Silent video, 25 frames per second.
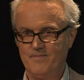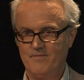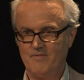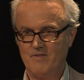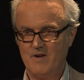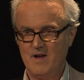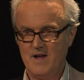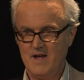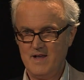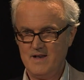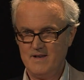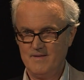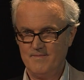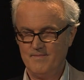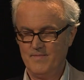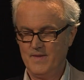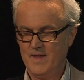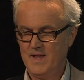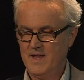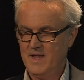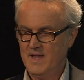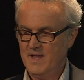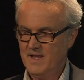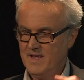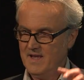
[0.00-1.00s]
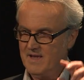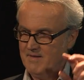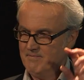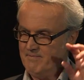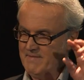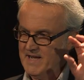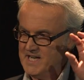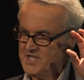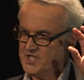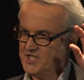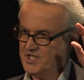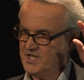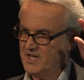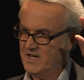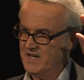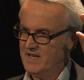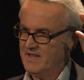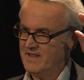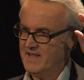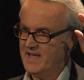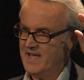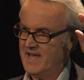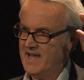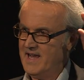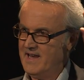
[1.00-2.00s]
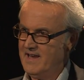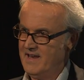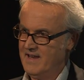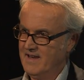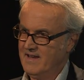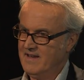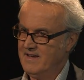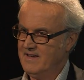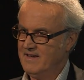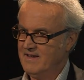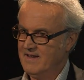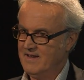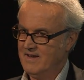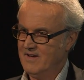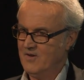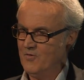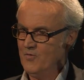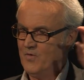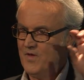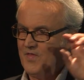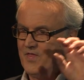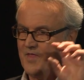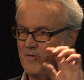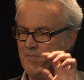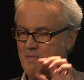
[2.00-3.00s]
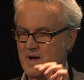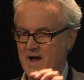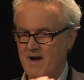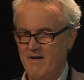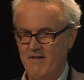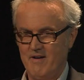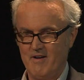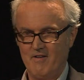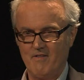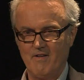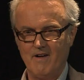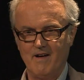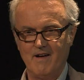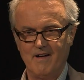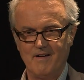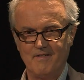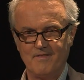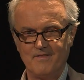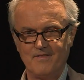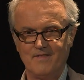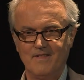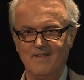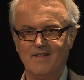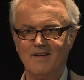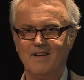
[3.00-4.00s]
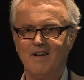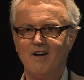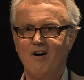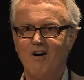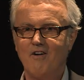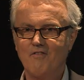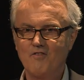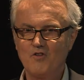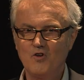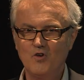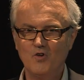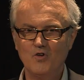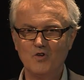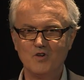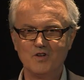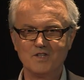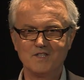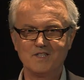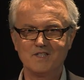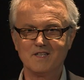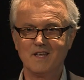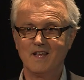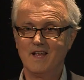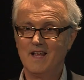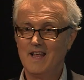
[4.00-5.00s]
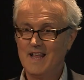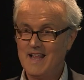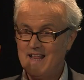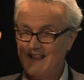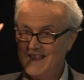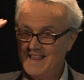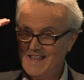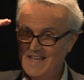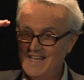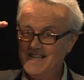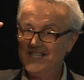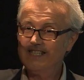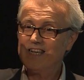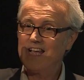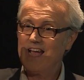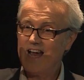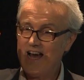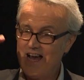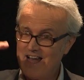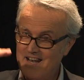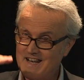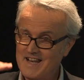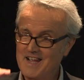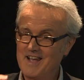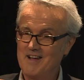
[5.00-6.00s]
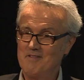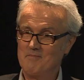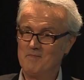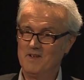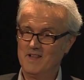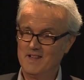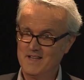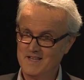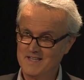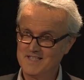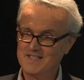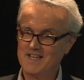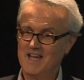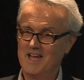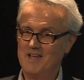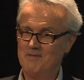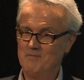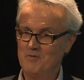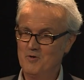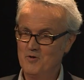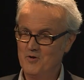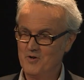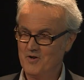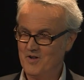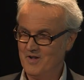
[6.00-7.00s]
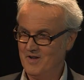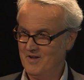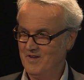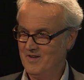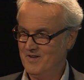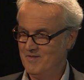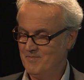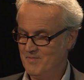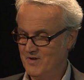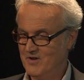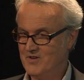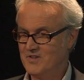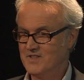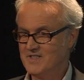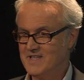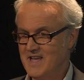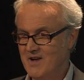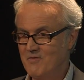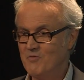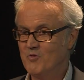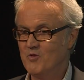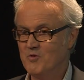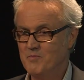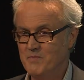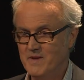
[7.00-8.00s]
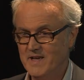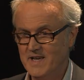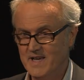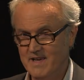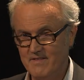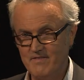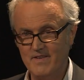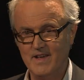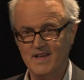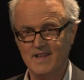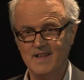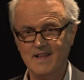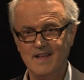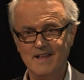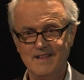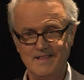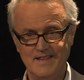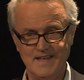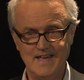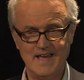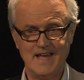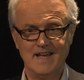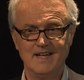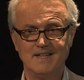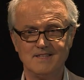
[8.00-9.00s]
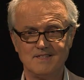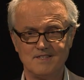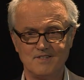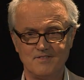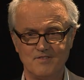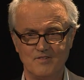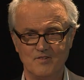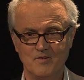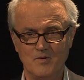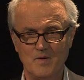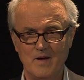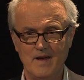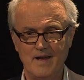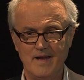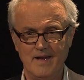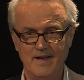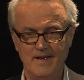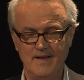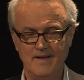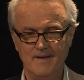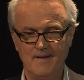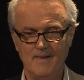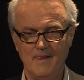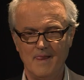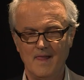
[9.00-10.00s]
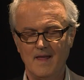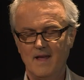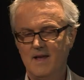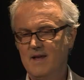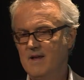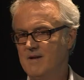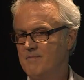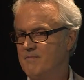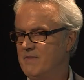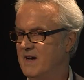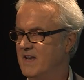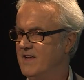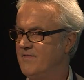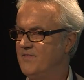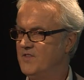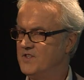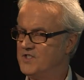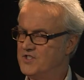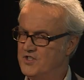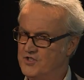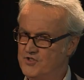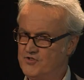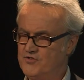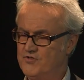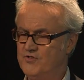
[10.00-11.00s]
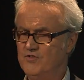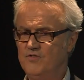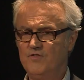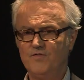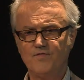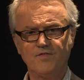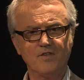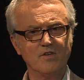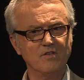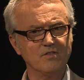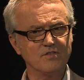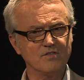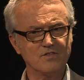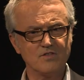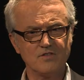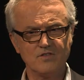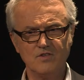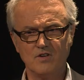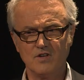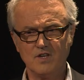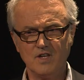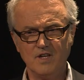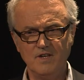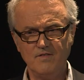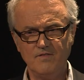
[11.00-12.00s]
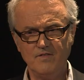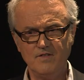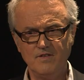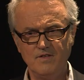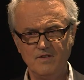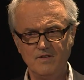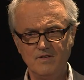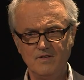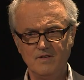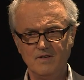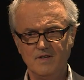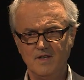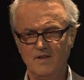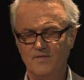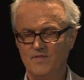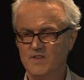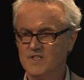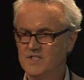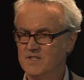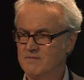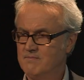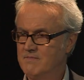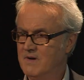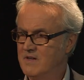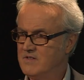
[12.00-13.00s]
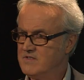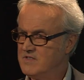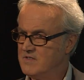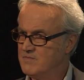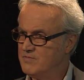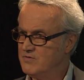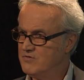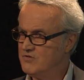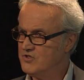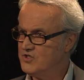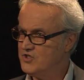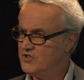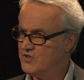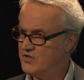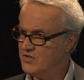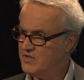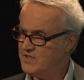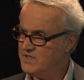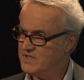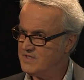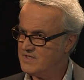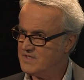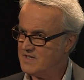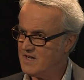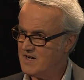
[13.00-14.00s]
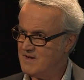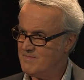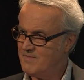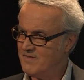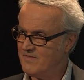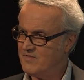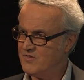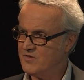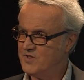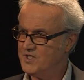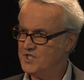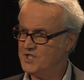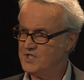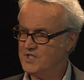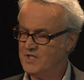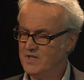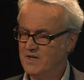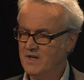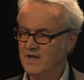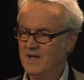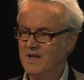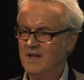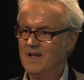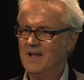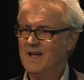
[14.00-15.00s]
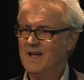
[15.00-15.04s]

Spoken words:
right? Match the heading with the paragraph. Of course, these can't come in the same order because that would be giving the answer away. But if it's a true, false, not given, if it's a multiple choice type of question,